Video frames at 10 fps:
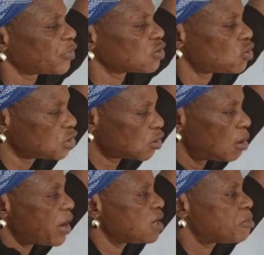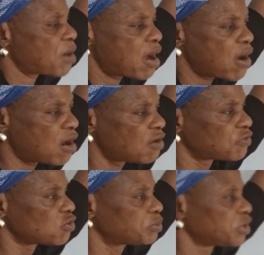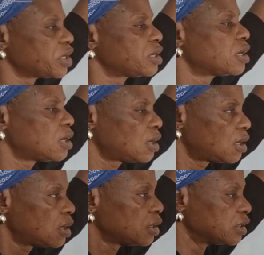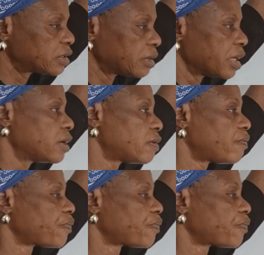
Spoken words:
So the combining power of group 3 is 3.